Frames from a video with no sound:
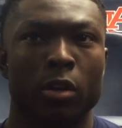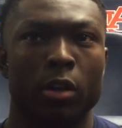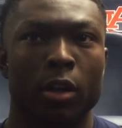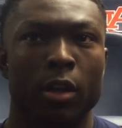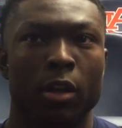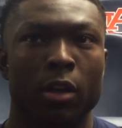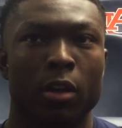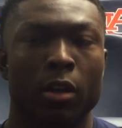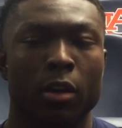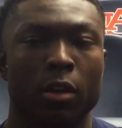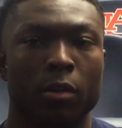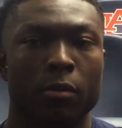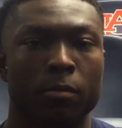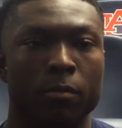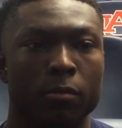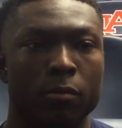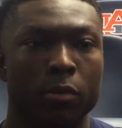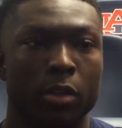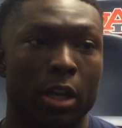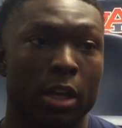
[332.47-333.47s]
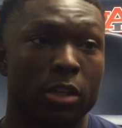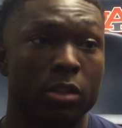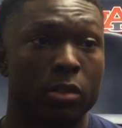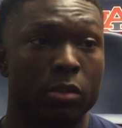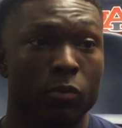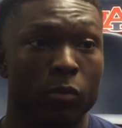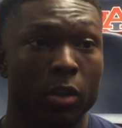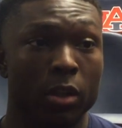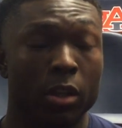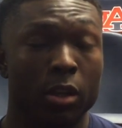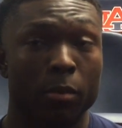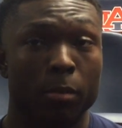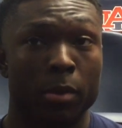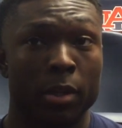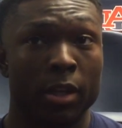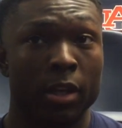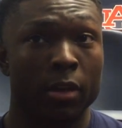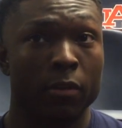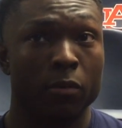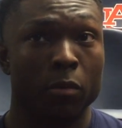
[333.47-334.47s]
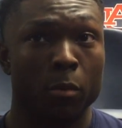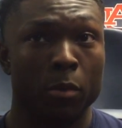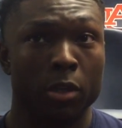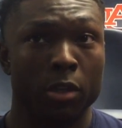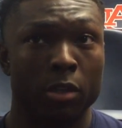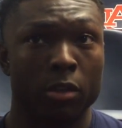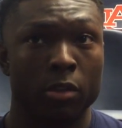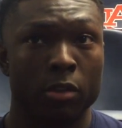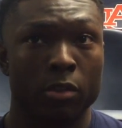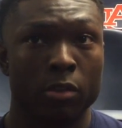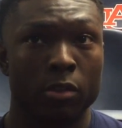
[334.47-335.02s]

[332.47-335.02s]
And that's really the plan for me,